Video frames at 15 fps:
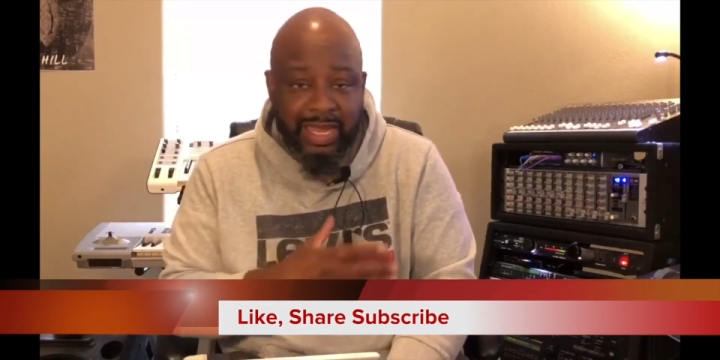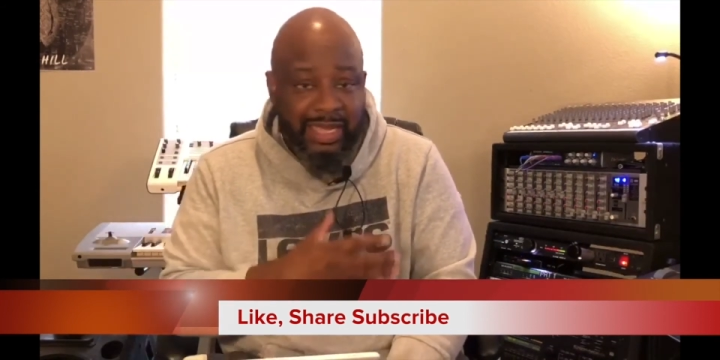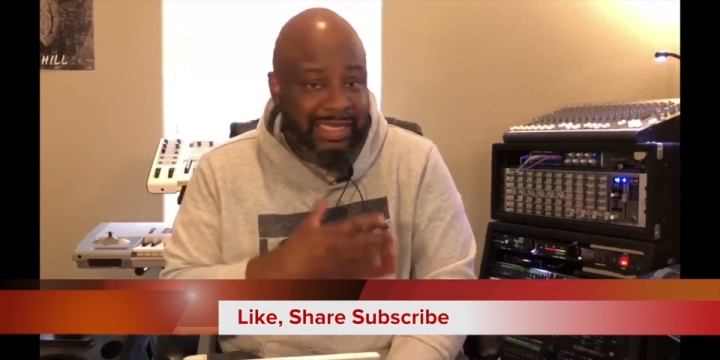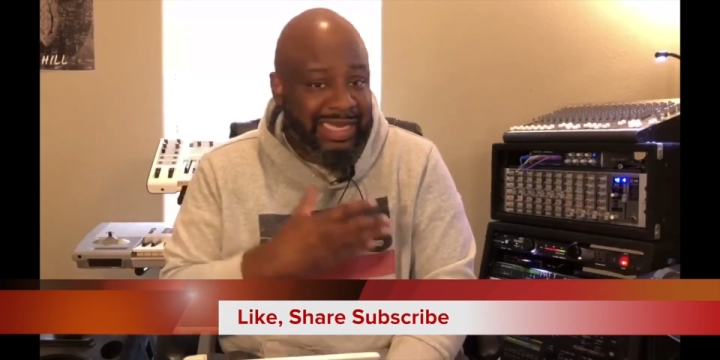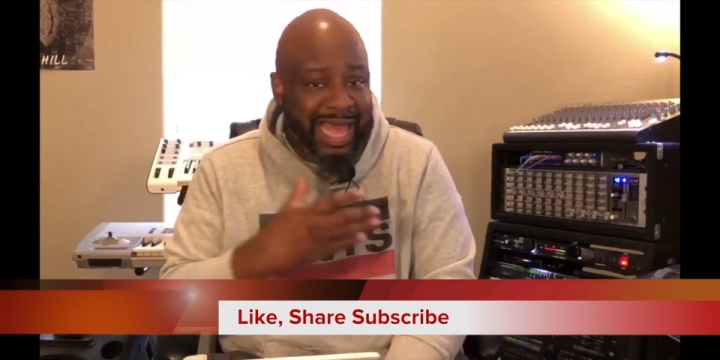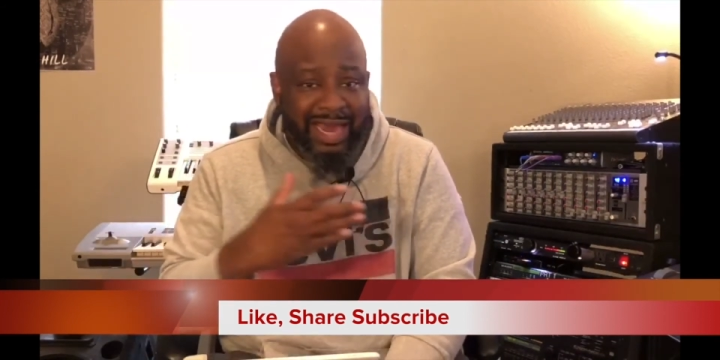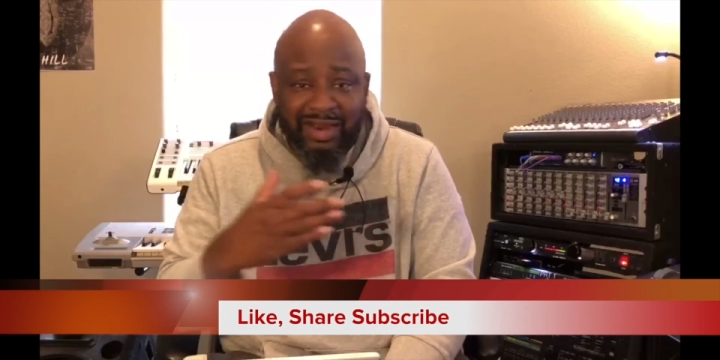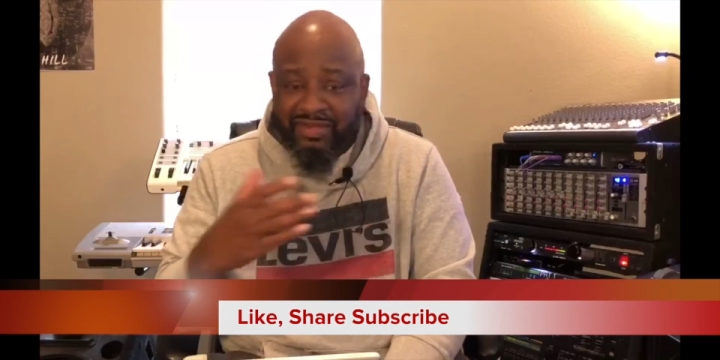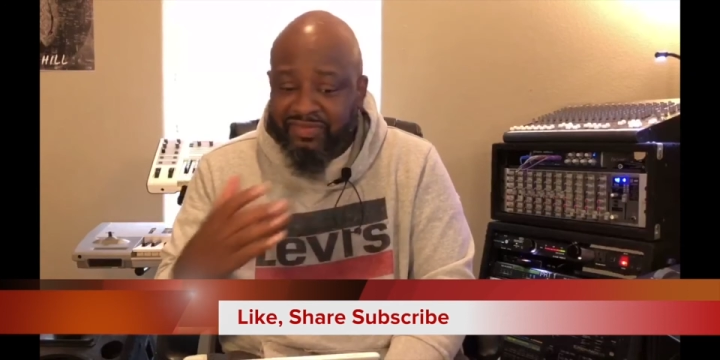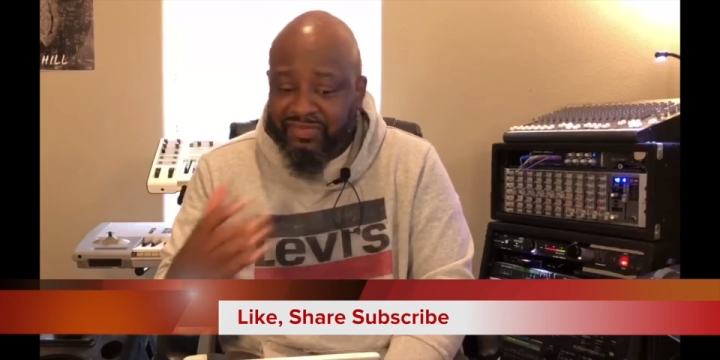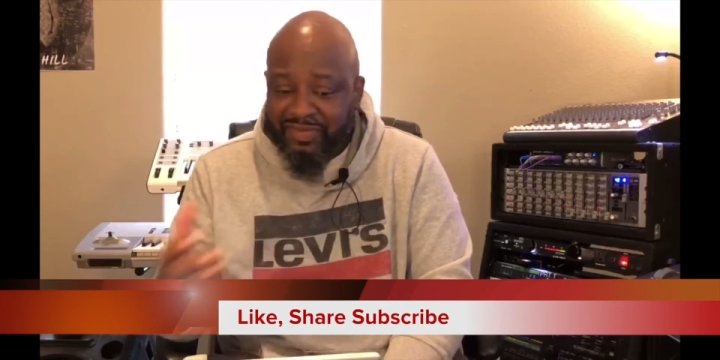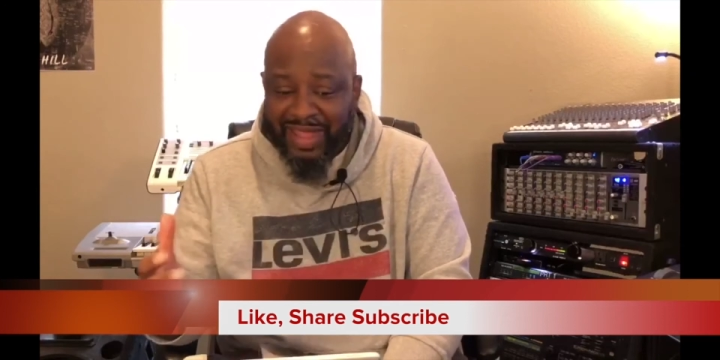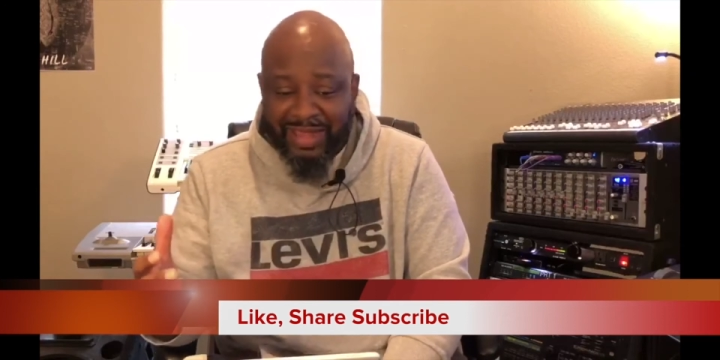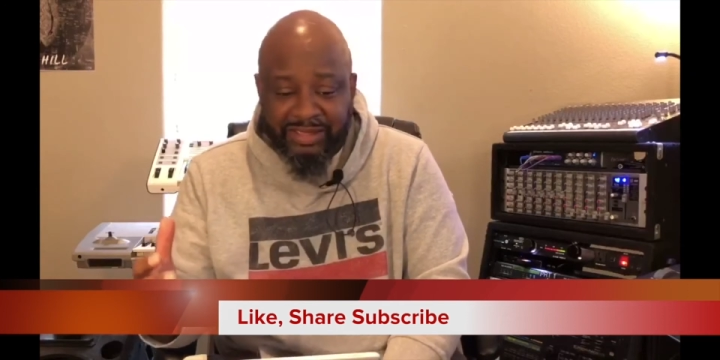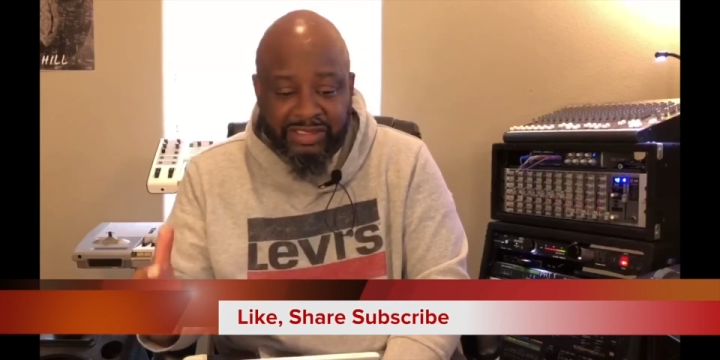A lot of
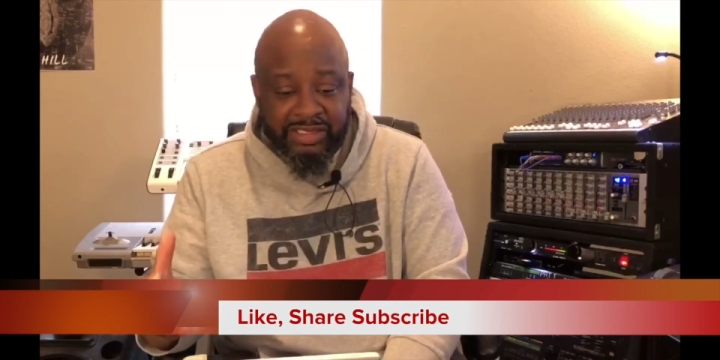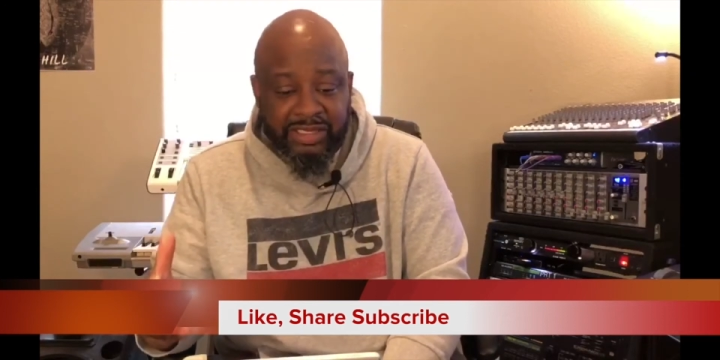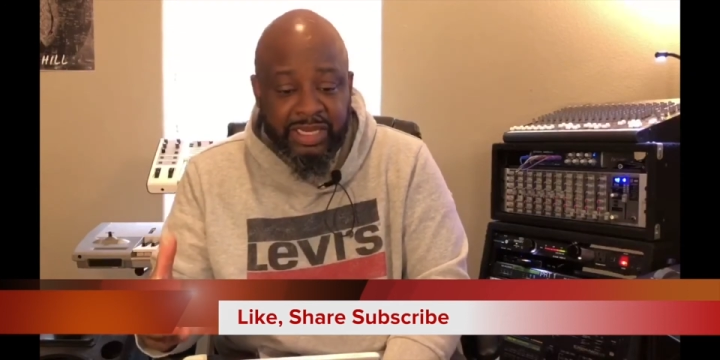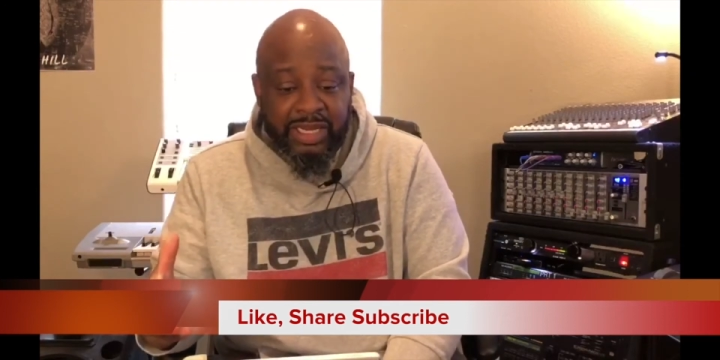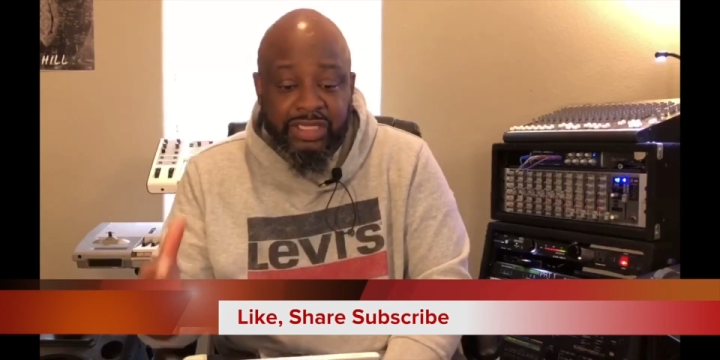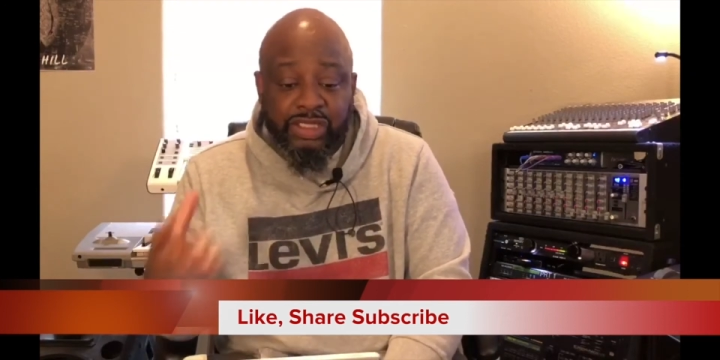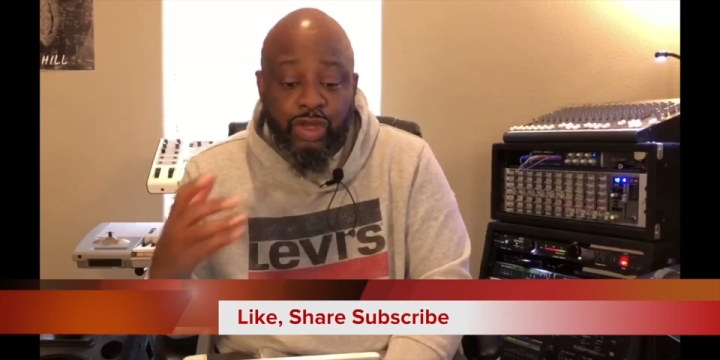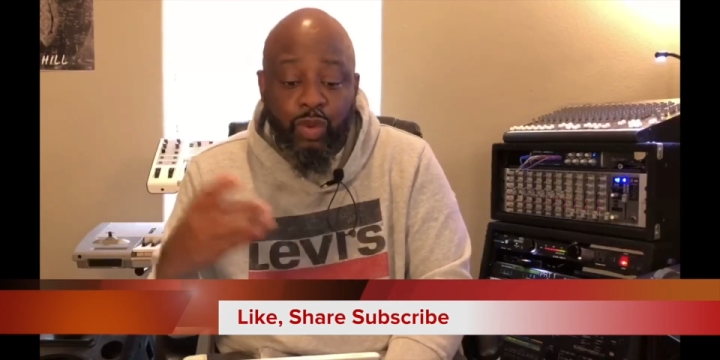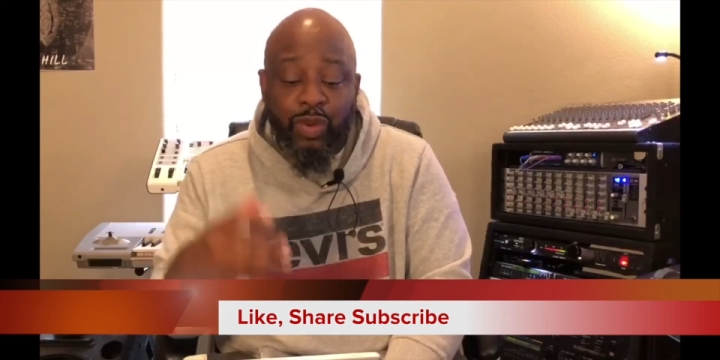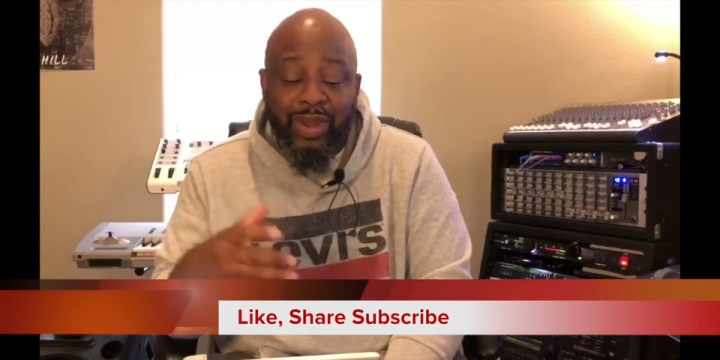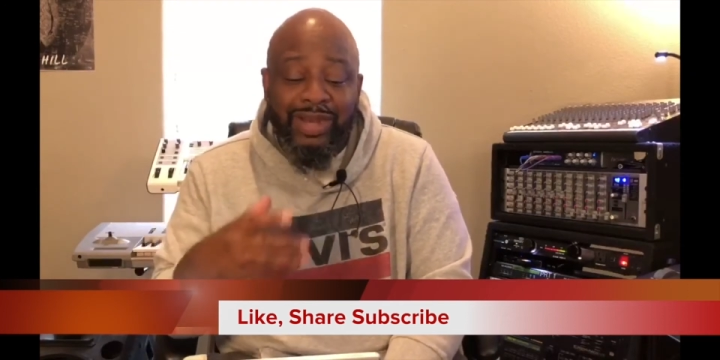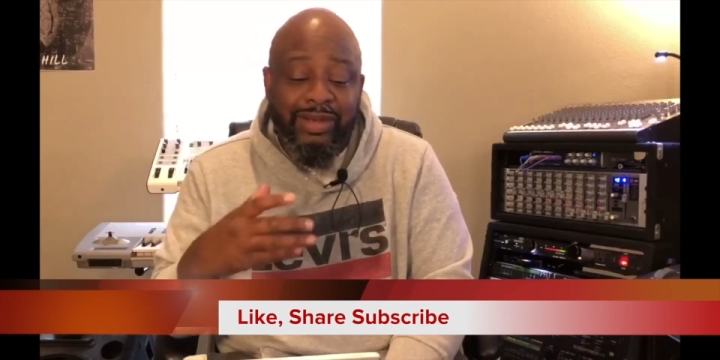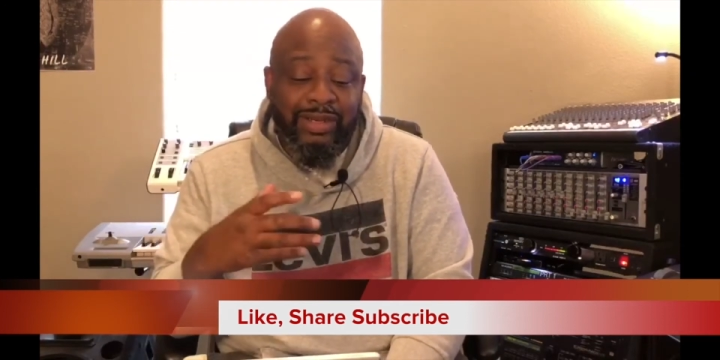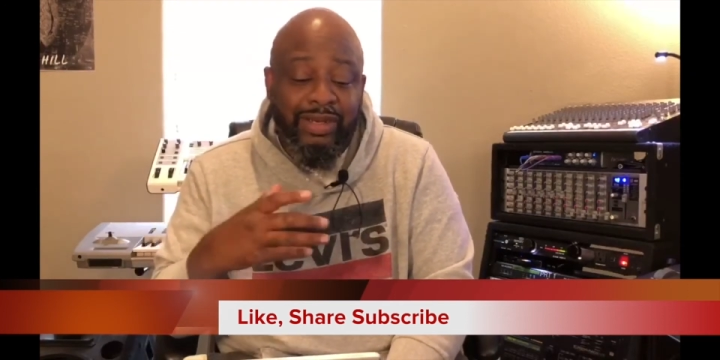effects. So what